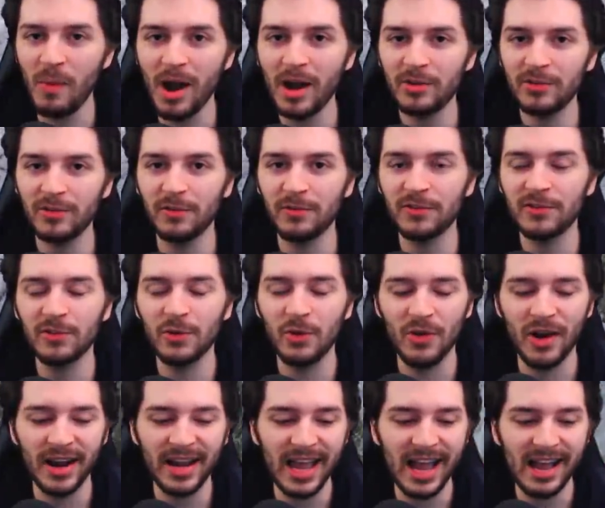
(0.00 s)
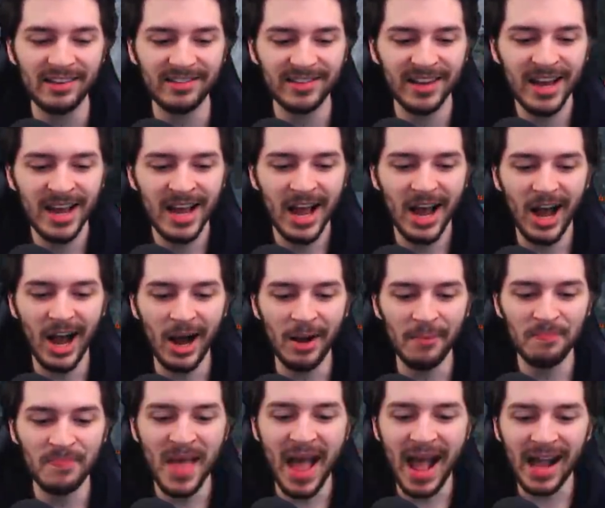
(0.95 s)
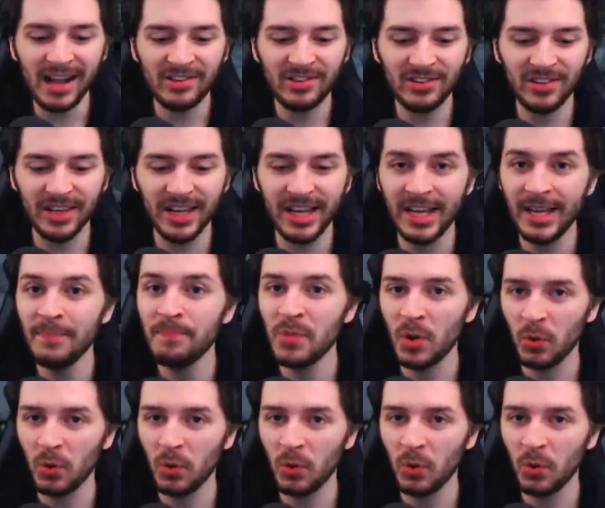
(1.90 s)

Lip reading: Microsoft store, I guess, actually